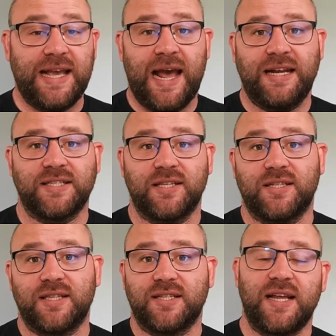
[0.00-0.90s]
Canister
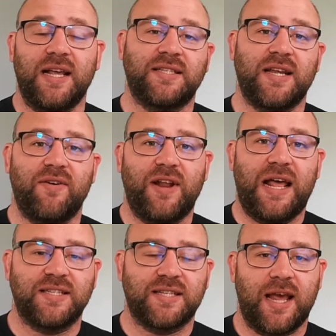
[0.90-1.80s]
to the CNCF
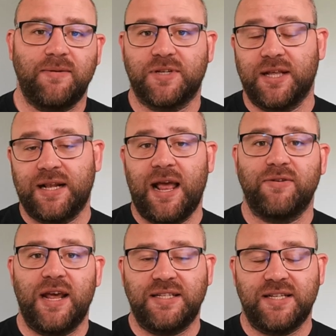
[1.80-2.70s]
landscape, so the Cloud
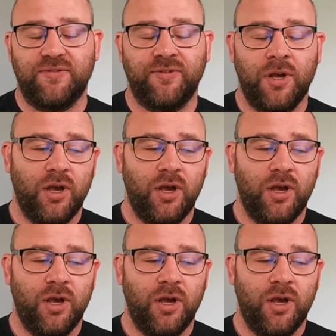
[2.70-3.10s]
Native